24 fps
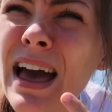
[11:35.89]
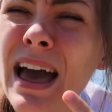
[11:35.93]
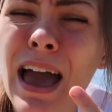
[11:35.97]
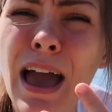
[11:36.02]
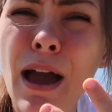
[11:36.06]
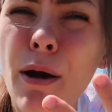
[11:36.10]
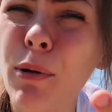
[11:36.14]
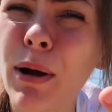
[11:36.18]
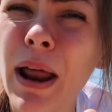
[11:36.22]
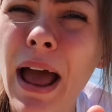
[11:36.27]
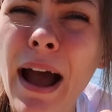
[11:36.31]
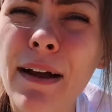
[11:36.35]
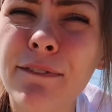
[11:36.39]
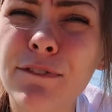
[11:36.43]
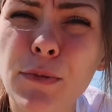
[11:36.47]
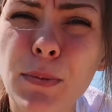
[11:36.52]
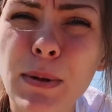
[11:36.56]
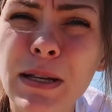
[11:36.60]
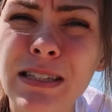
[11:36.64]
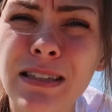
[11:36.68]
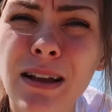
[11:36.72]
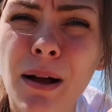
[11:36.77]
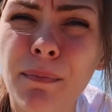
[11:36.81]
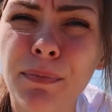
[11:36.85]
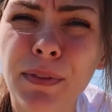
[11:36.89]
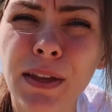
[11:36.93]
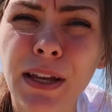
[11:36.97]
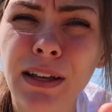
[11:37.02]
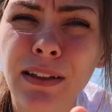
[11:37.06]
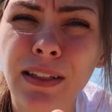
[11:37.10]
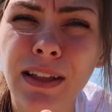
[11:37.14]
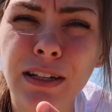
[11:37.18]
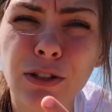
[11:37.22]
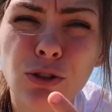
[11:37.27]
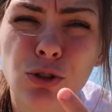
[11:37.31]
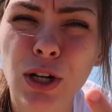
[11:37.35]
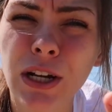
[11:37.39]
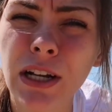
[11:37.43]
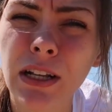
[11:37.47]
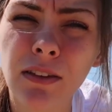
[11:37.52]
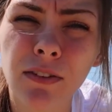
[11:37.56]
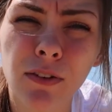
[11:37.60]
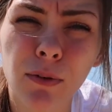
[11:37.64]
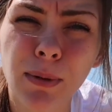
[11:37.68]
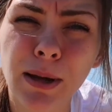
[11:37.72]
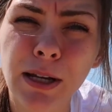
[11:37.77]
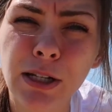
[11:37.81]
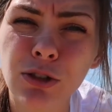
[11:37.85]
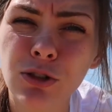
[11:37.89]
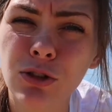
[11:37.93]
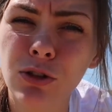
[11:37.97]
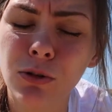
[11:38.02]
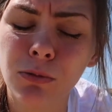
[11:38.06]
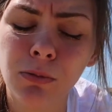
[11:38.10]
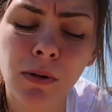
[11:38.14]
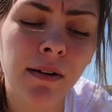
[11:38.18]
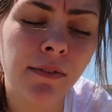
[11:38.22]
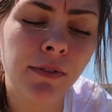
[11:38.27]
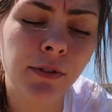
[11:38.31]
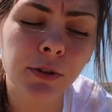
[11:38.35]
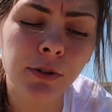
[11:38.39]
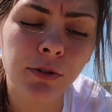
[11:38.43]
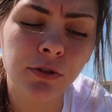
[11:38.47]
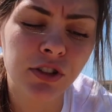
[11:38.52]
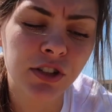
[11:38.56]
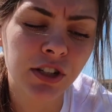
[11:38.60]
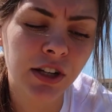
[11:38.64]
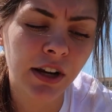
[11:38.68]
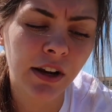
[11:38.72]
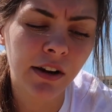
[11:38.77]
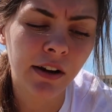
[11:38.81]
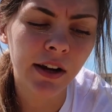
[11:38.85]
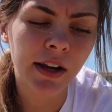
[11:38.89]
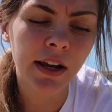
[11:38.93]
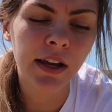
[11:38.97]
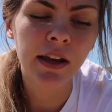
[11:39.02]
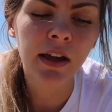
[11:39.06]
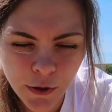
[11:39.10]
It would have to be something like transformational, revolutionary.